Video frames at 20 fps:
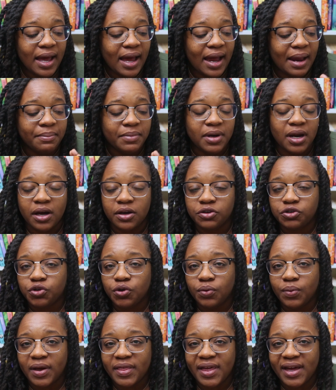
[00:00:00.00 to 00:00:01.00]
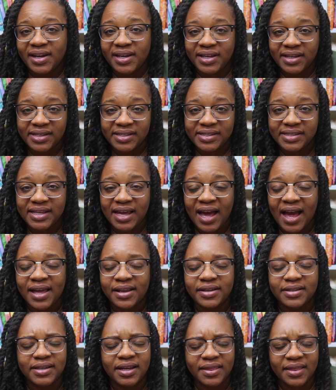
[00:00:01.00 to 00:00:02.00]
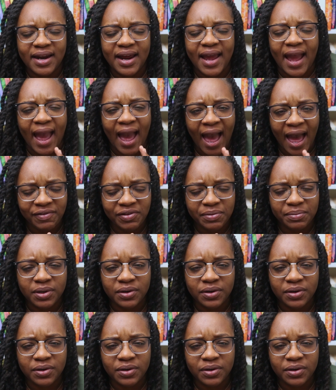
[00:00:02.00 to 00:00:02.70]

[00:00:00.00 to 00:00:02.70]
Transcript: I'm not sure why that is. It's not that I haven't